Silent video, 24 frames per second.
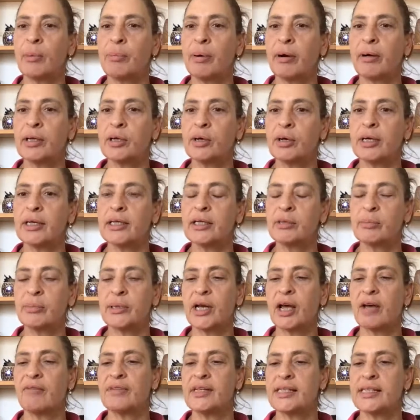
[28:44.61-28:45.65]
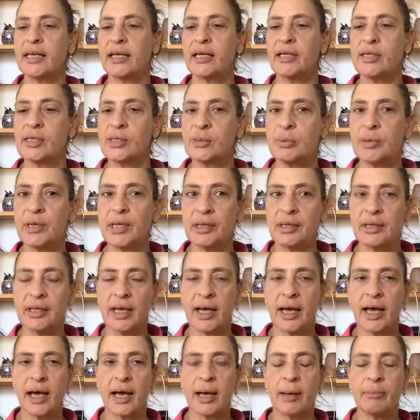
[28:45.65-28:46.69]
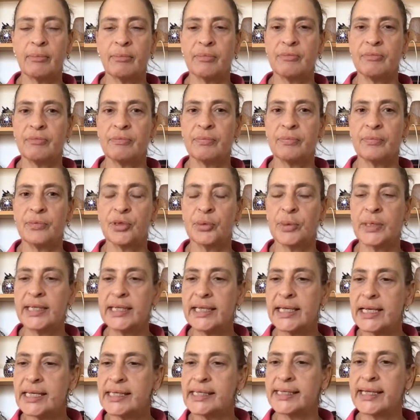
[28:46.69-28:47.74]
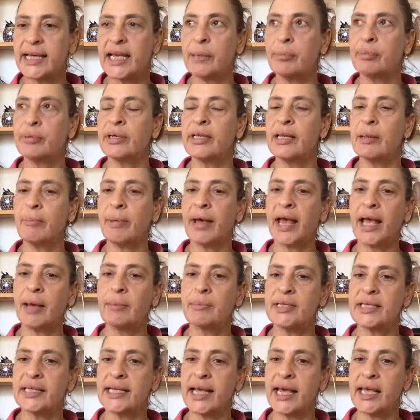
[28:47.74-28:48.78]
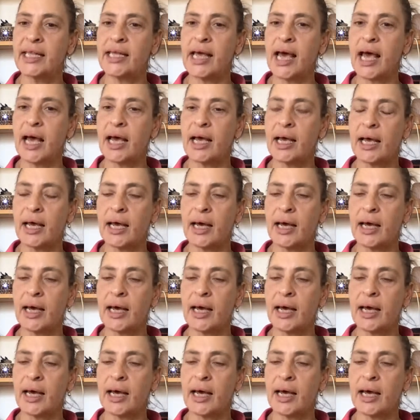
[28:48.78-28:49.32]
I probably got a little bit overzealous with doing the Easy Keeper and the BAM together.